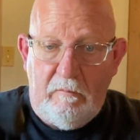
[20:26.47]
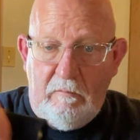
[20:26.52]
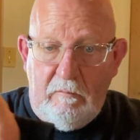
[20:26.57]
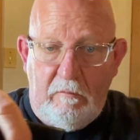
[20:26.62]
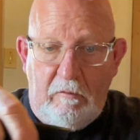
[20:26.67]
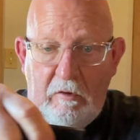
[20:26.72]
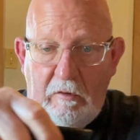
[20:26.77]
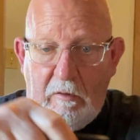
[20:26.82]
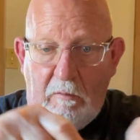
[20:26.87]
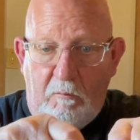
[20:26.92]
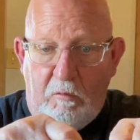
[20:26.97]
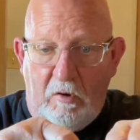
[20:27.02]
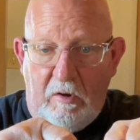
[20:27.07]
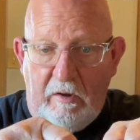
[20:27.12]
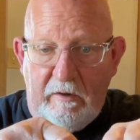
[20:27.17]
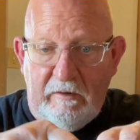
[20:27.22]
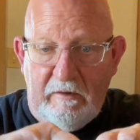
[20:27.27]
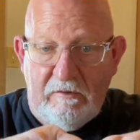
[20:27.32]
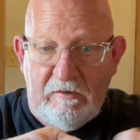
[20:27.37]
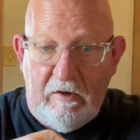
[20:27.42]
you can
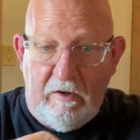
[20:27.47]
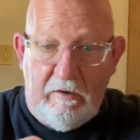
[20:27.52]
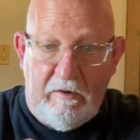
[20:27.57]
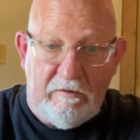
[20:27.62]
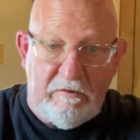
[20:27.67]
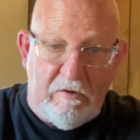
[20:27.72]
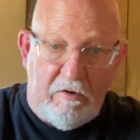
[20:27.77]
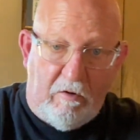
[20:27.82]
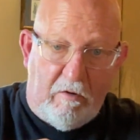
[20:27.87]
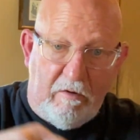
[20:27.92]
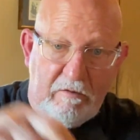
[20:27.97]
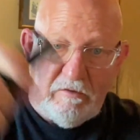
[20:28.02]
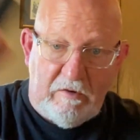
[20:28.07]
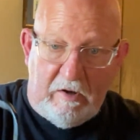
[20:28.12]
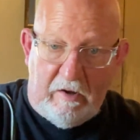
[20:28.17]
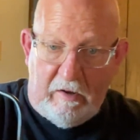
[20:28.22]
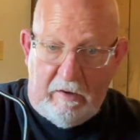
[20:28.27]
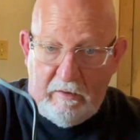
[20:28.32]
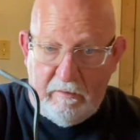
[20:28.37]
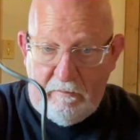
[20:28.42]
plug this in and charge
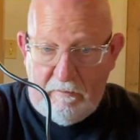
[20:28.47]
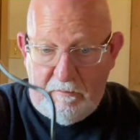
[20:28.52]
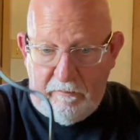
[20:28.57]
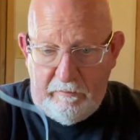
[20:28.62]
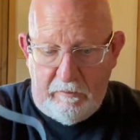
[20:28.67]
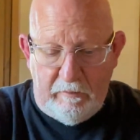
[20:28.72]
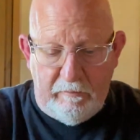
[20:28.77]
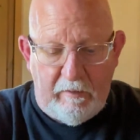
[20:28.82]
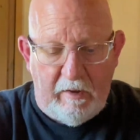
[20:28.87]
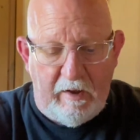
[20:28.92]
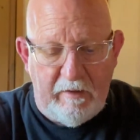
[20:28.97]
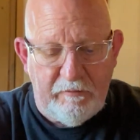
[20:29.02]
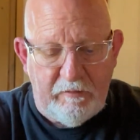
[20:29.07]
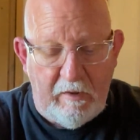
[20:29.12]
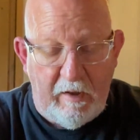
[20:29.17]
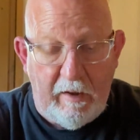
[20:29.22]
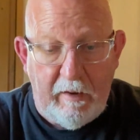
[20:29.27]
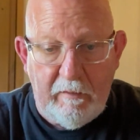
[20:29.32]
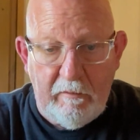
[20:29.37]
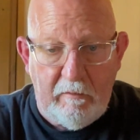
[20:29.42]
it, you've got
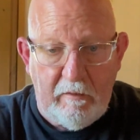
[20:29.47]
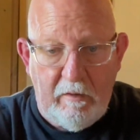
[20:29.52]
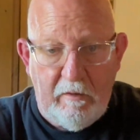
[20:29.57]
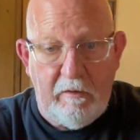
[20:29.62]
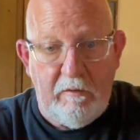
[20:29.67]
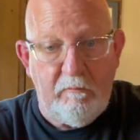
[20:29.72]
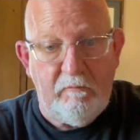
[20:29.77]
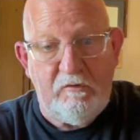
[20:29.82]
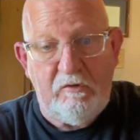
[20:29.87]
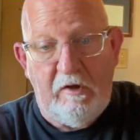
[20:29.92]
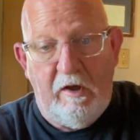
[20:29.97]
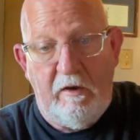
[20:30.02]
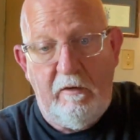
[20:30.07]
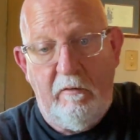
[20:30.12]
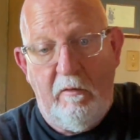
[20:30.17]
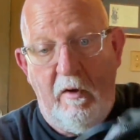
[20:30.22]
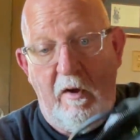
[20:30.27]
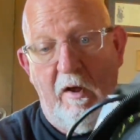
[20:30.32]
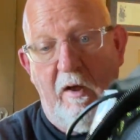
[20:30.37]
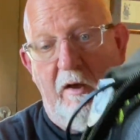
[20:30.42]
that, you can say,
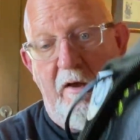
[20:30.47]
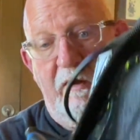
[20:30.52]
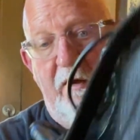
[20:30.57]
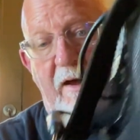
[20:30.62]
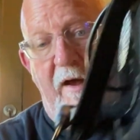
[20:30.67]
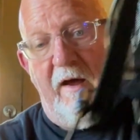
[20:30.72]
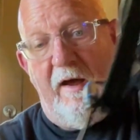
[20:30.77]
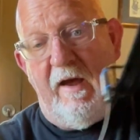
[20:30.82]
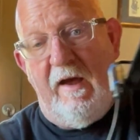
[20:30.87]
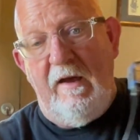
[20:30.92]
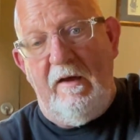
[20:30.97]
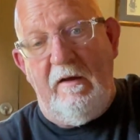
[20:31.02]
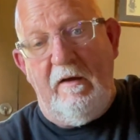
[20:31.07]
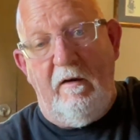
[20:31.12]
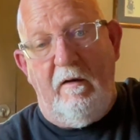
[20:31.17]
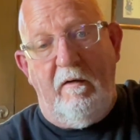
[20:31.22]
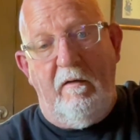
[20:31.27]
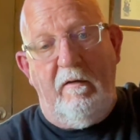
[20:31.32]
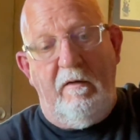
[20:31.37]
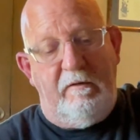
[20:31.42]

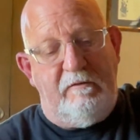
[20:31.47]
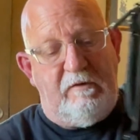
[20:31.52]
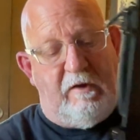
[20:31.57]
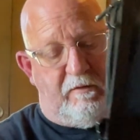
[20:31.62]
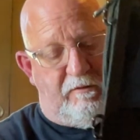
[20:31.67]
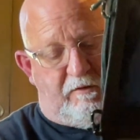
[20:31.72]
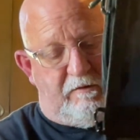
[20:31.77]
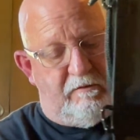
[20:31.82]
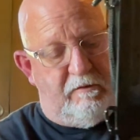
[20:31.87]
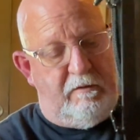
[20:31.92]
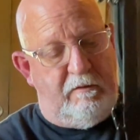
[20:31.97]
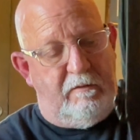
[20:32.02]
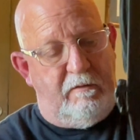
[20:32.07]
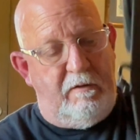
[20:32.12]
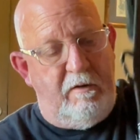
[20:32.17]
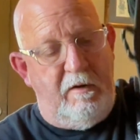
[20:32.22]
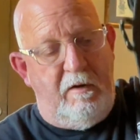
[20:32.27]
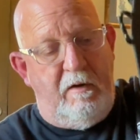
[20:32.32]
it's got these little